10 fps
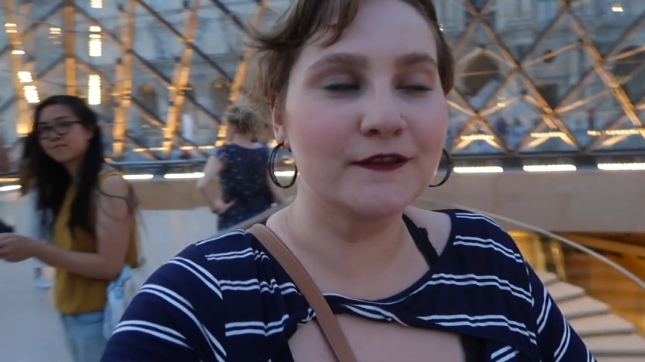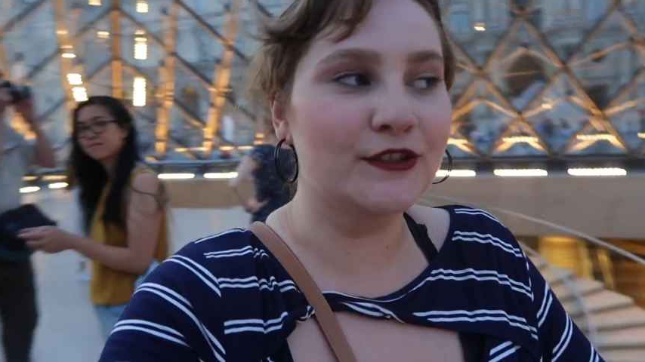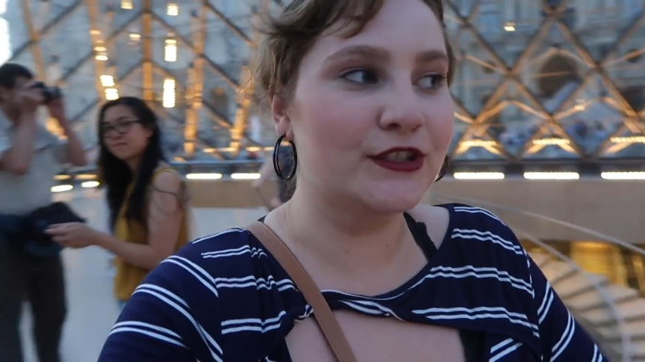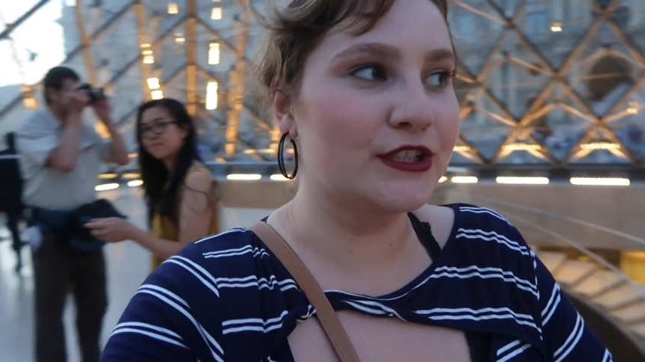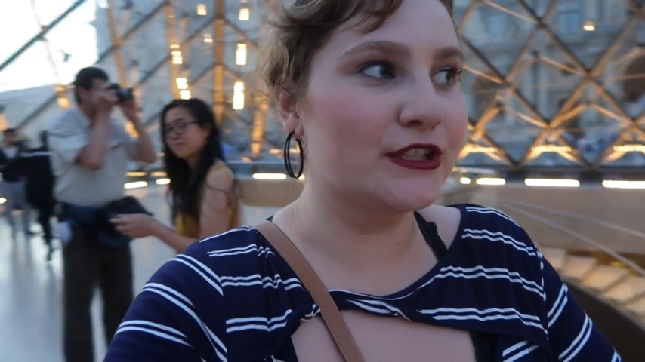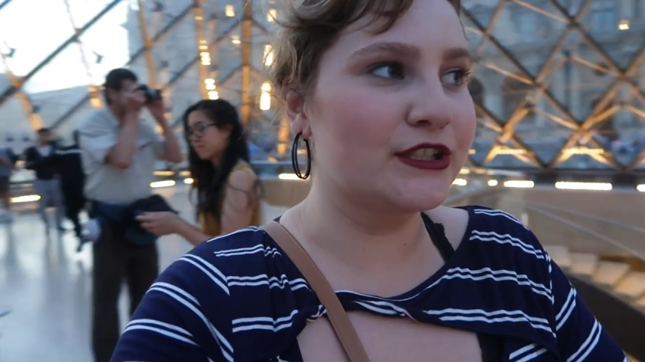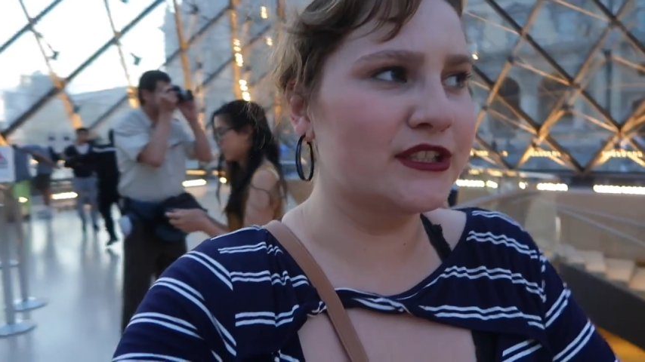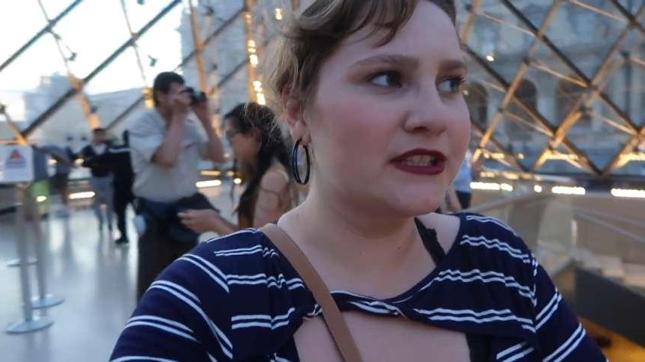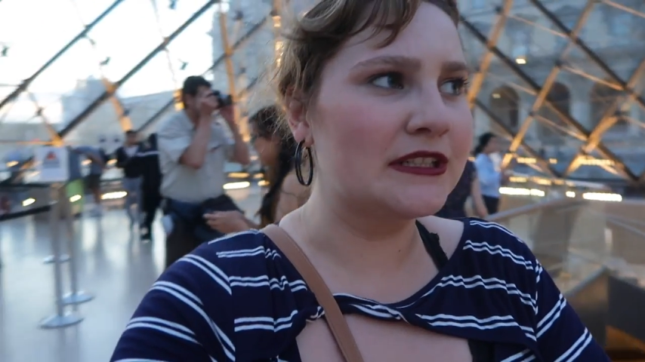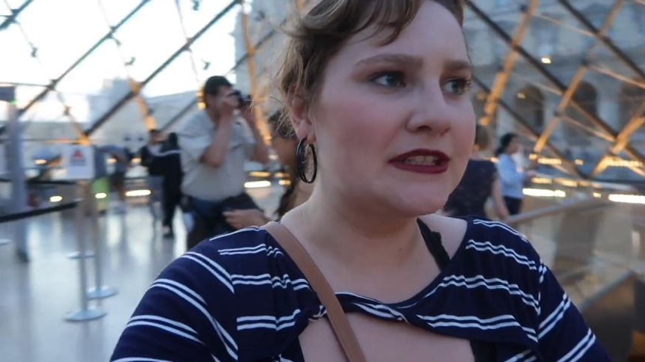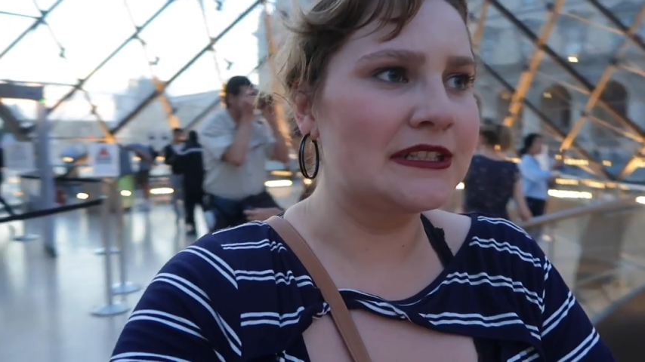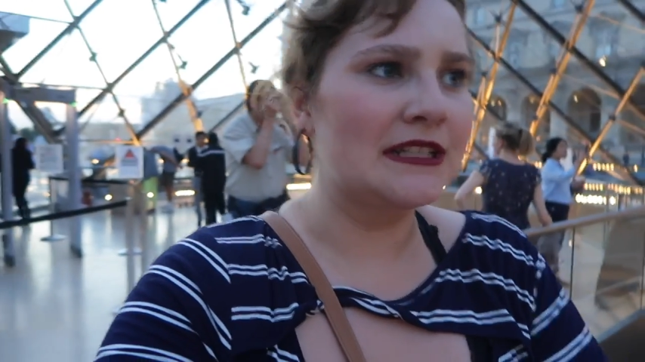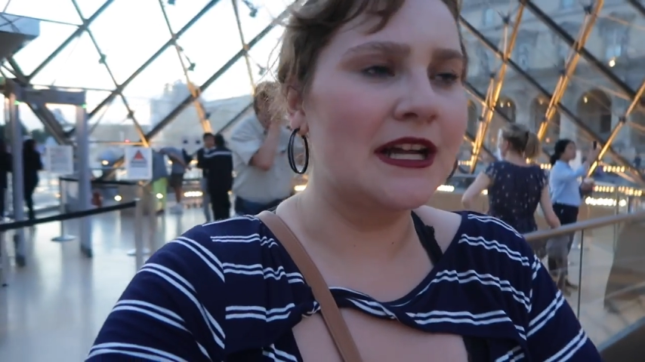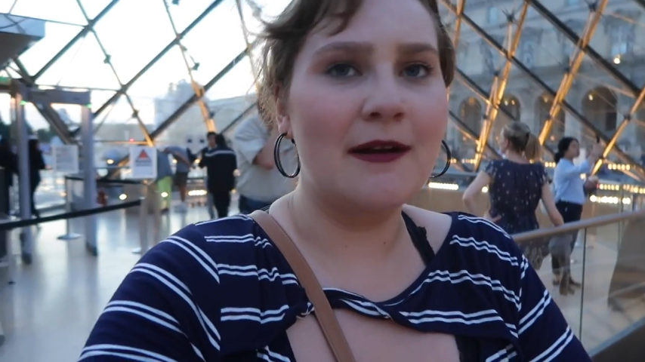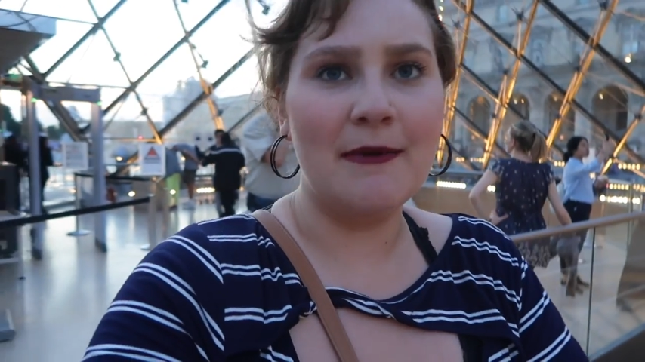for
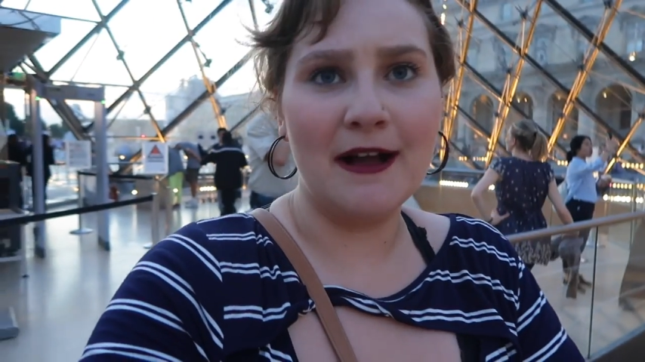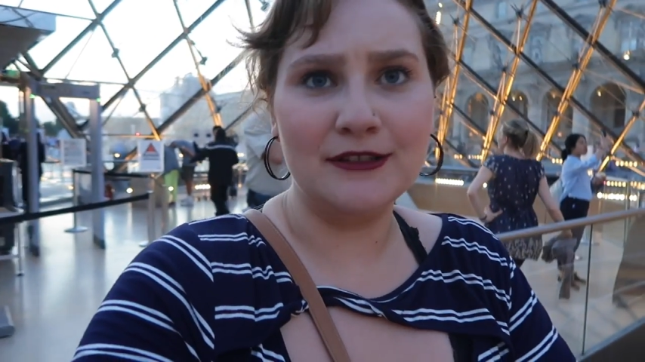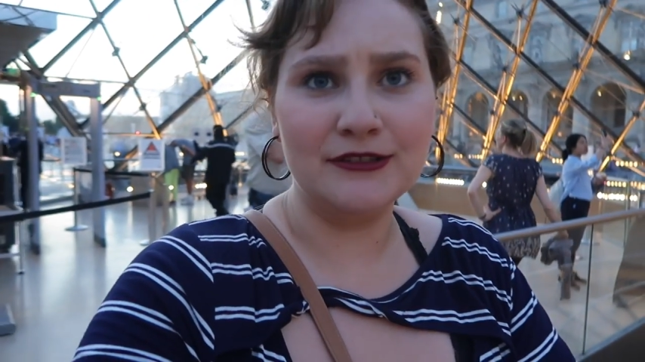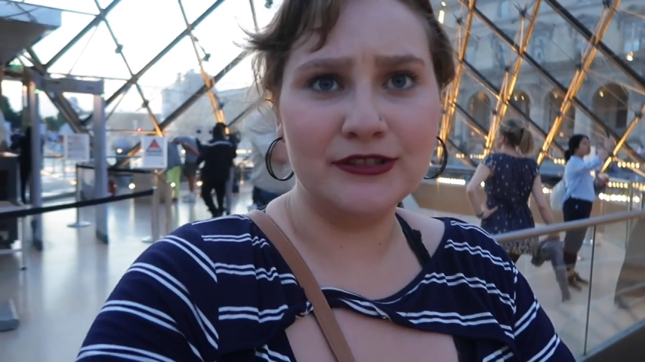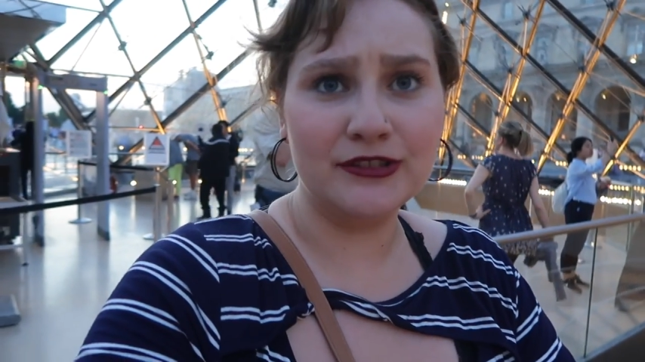about